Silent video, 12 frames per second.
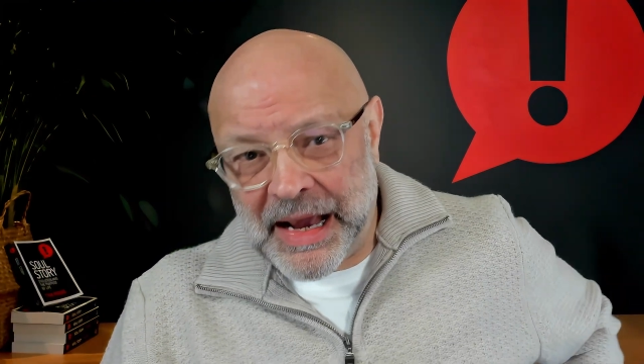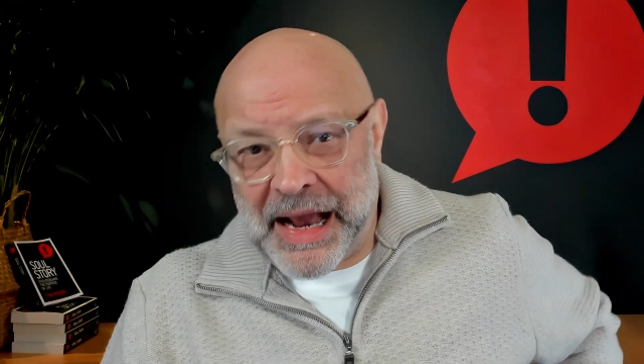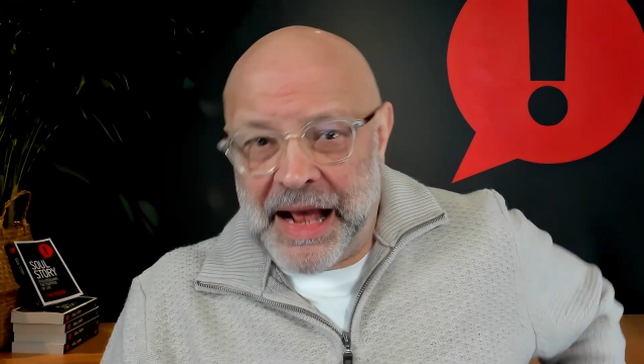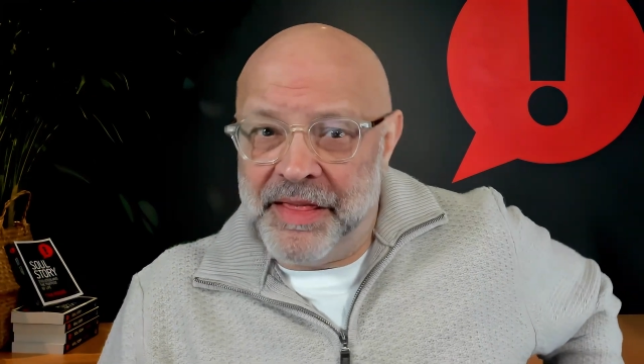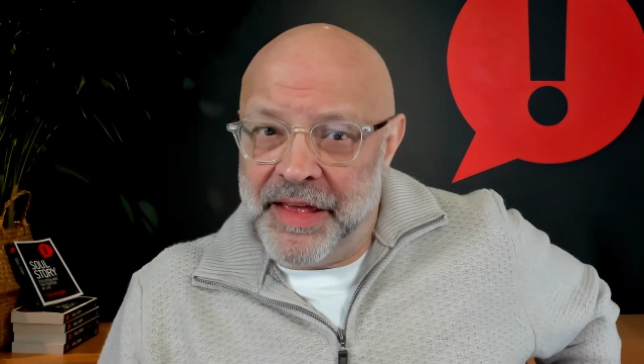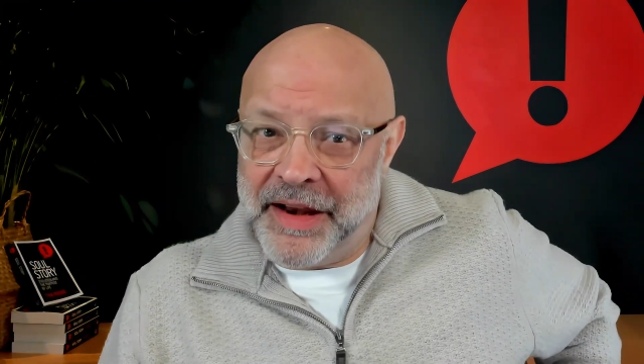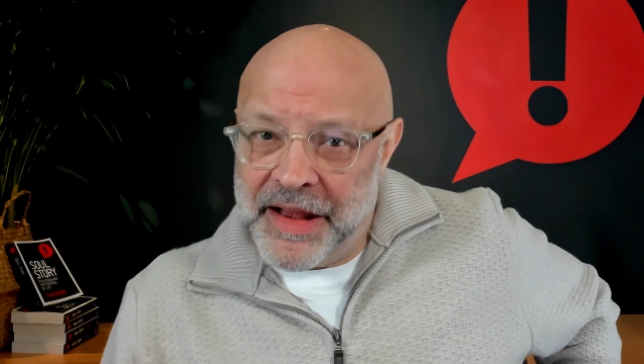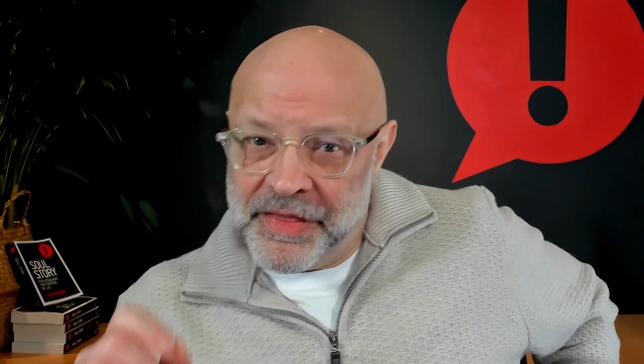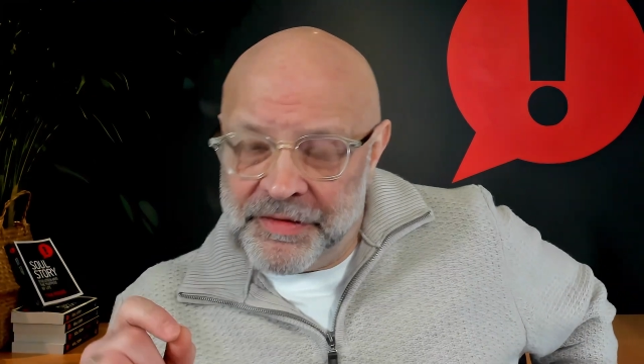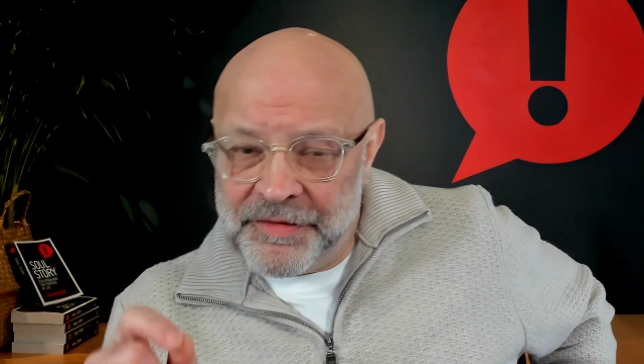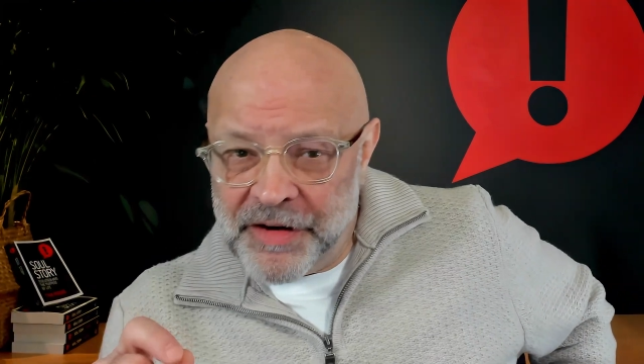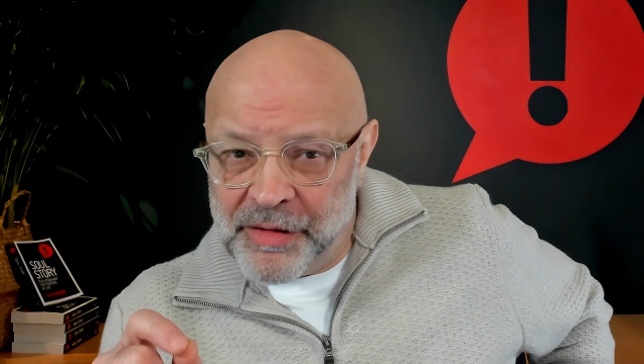and that at
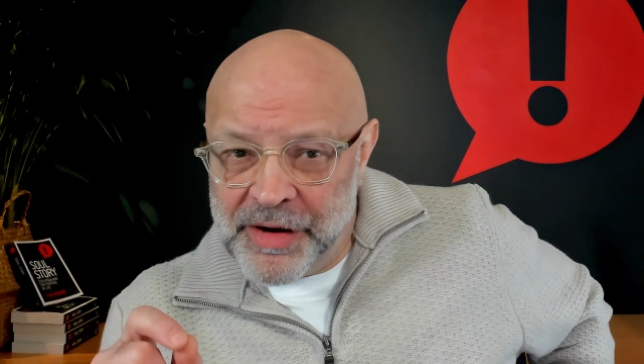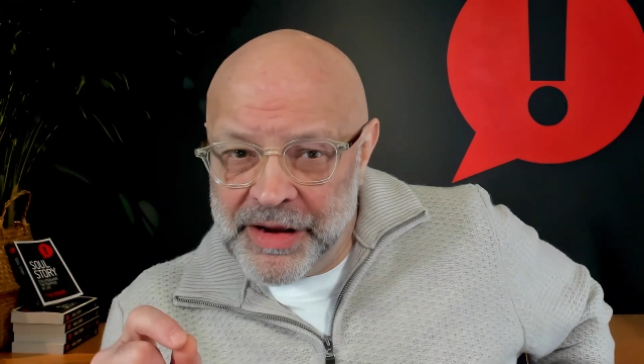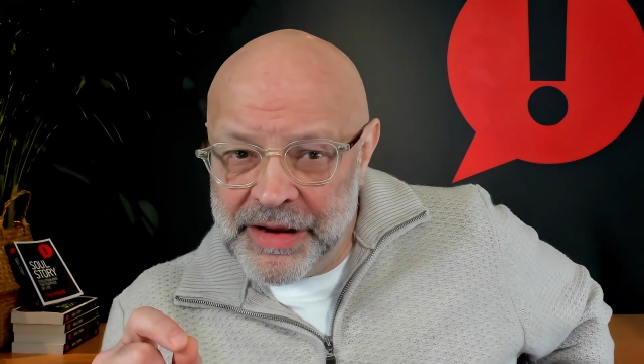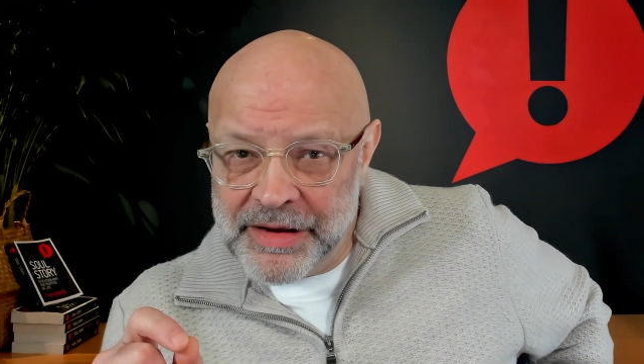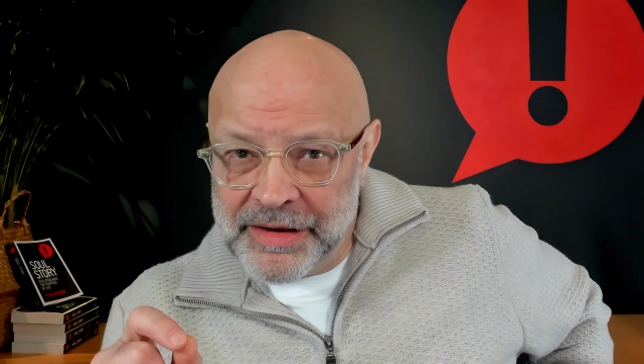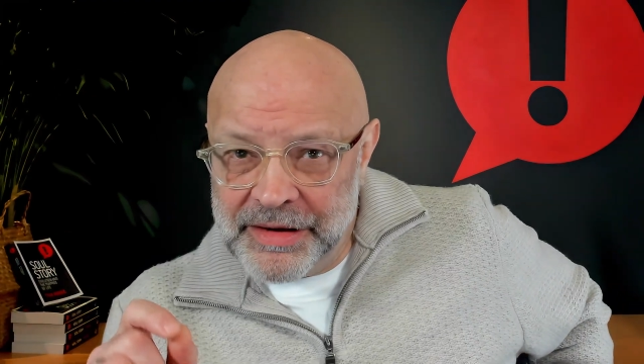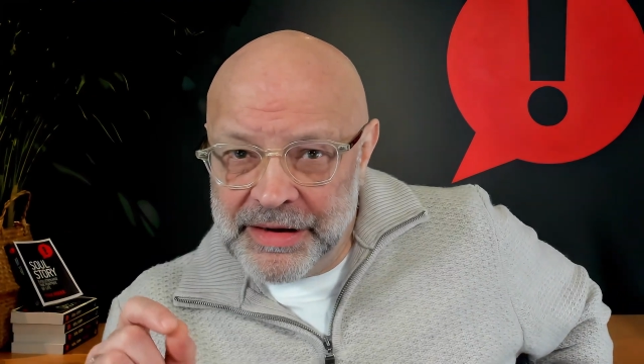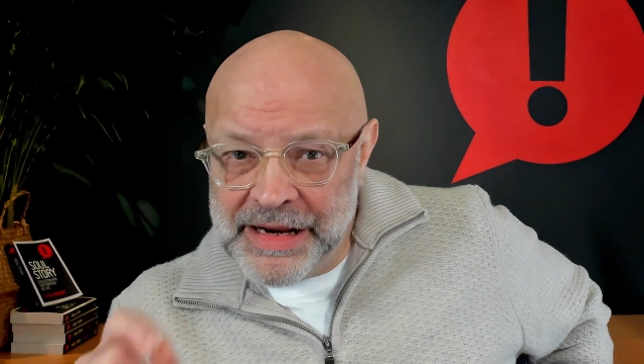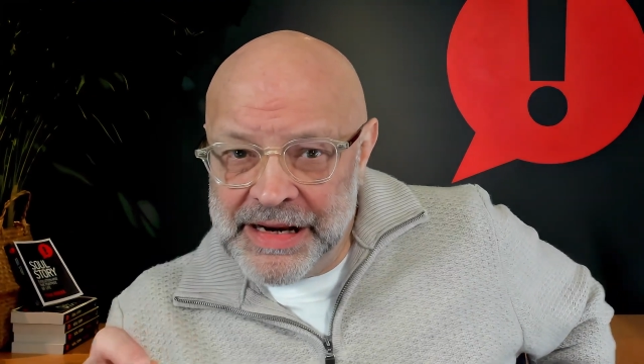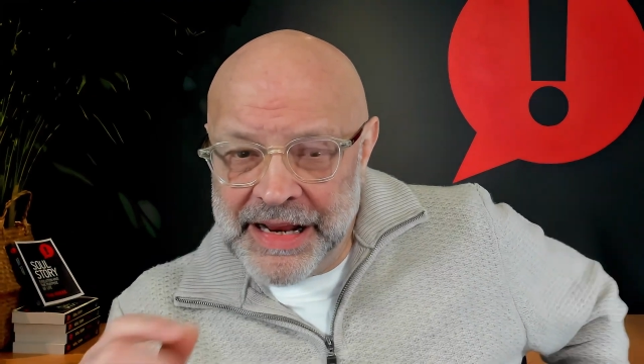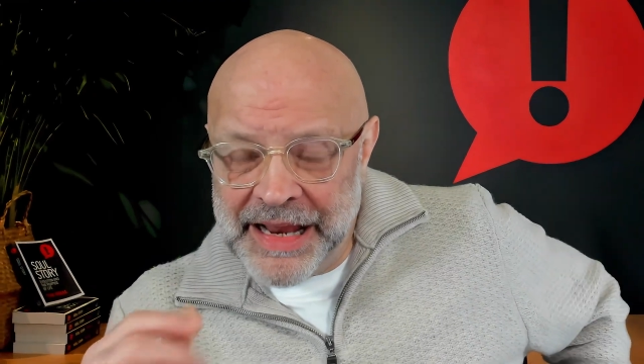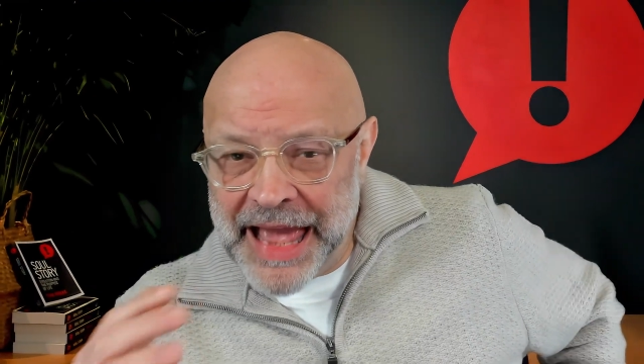the very
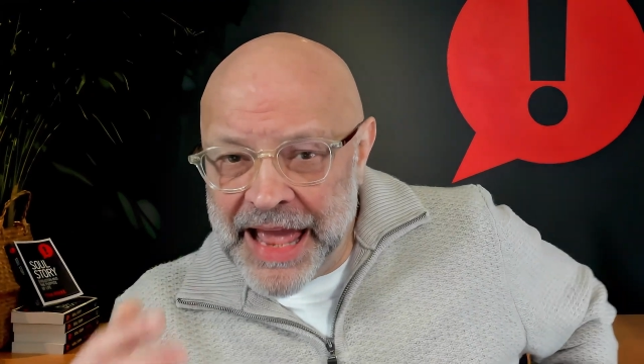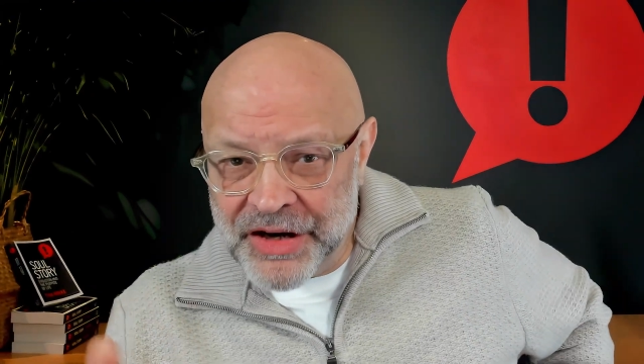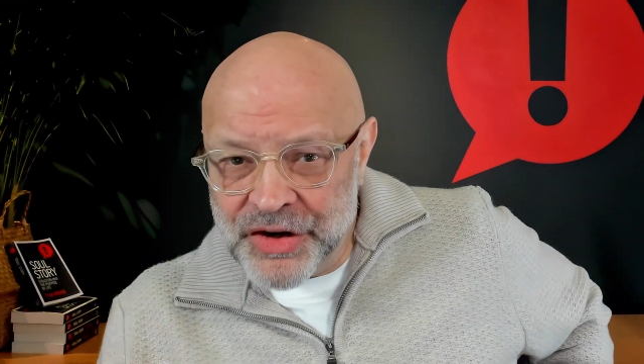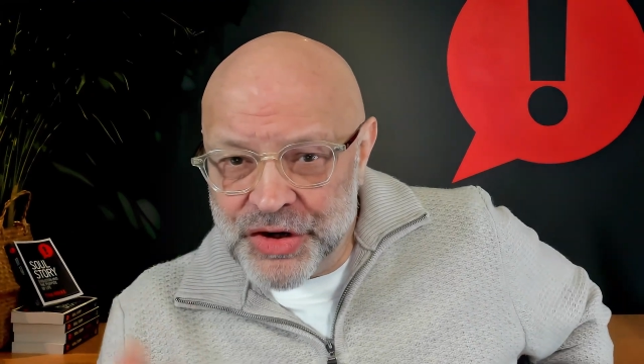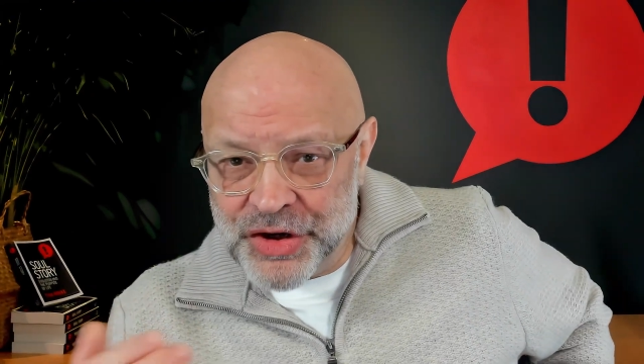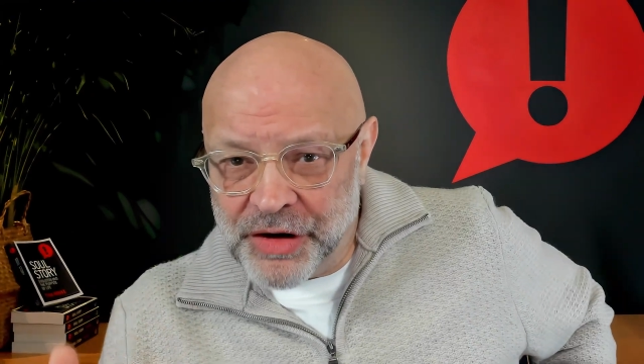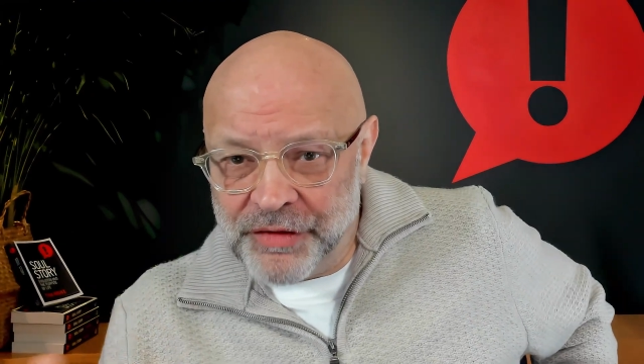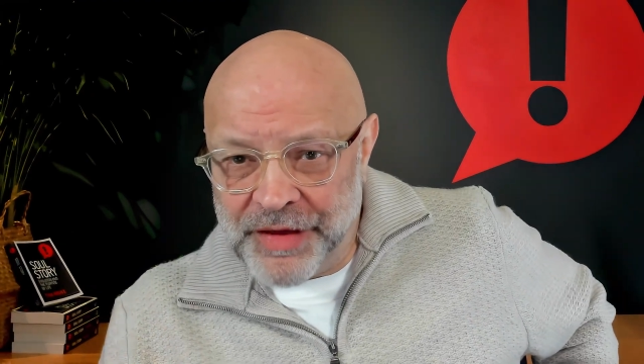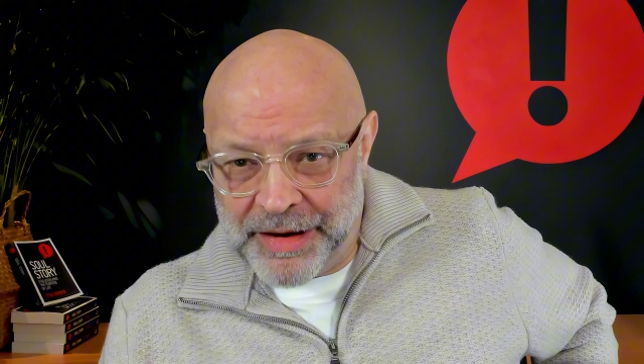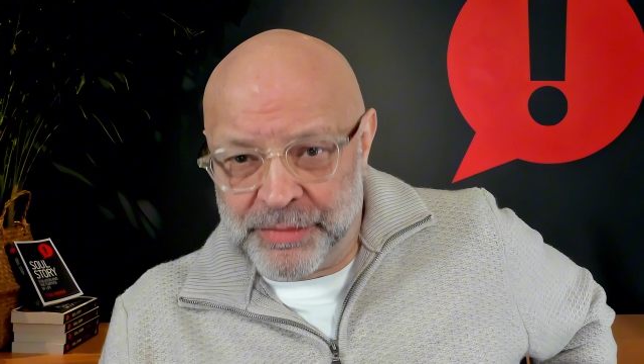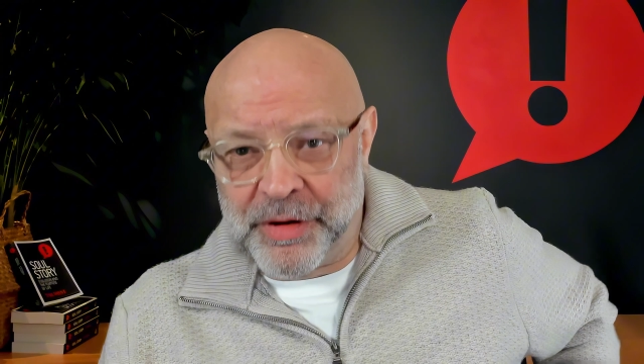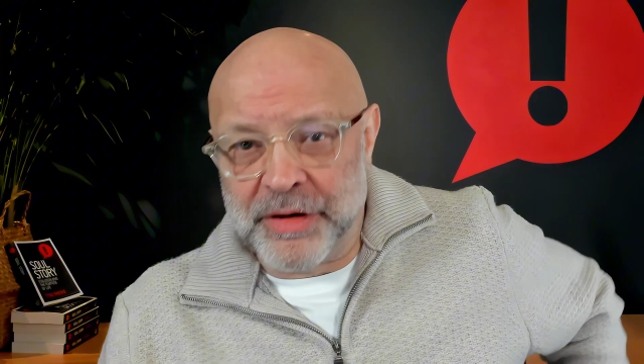leading edge of
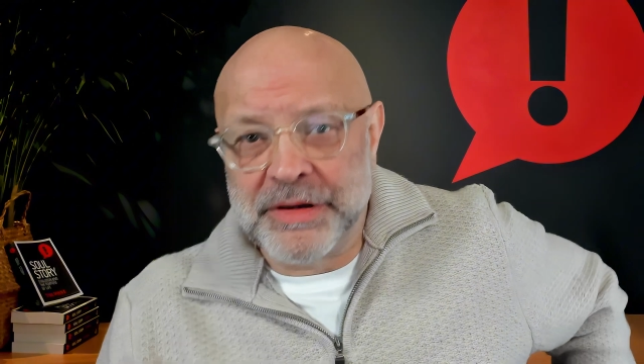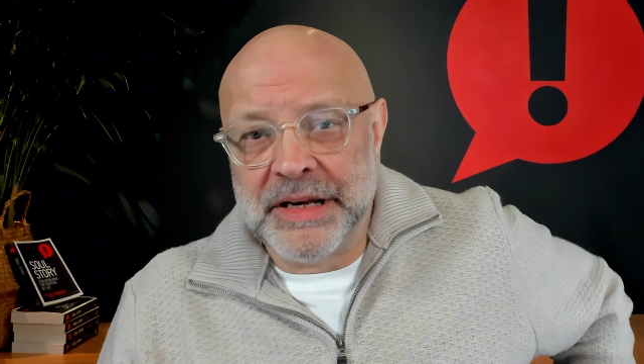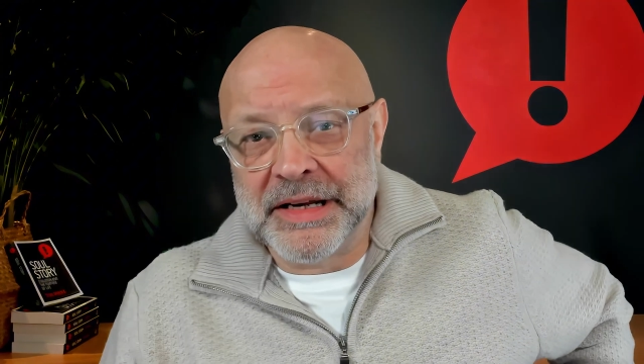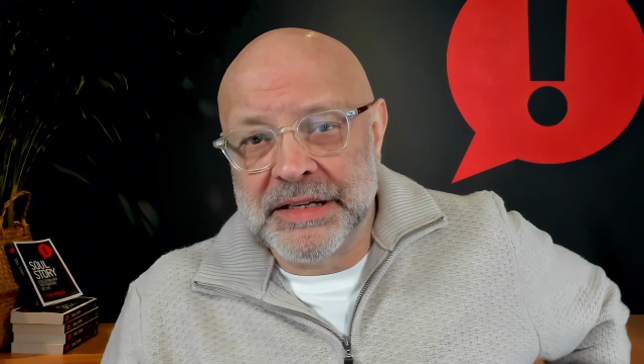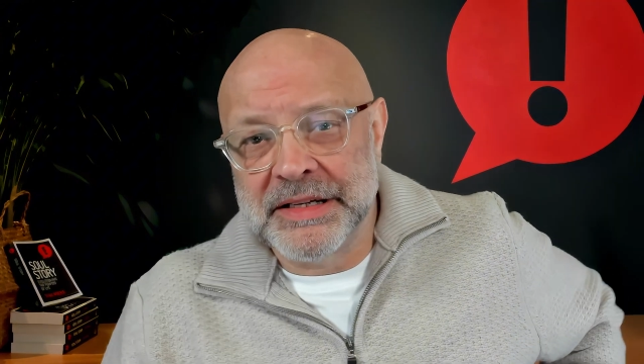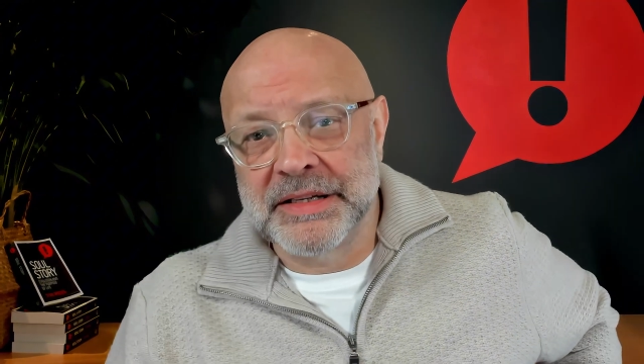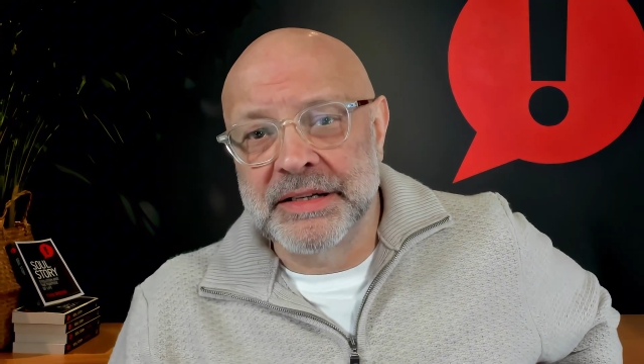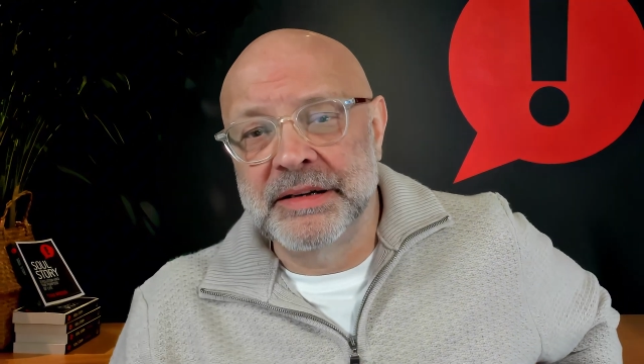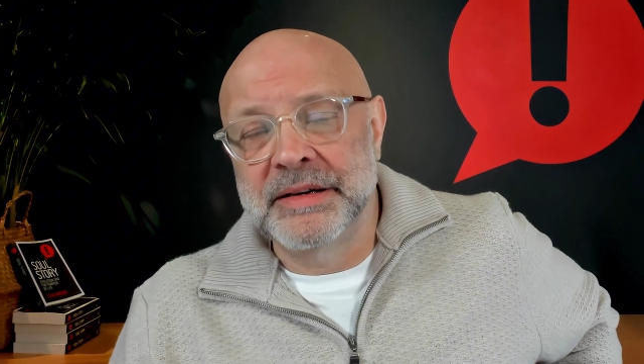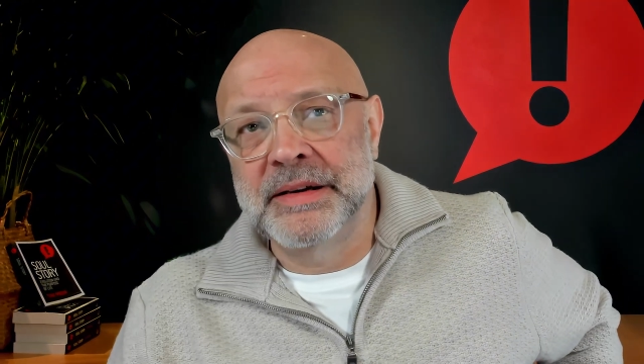that process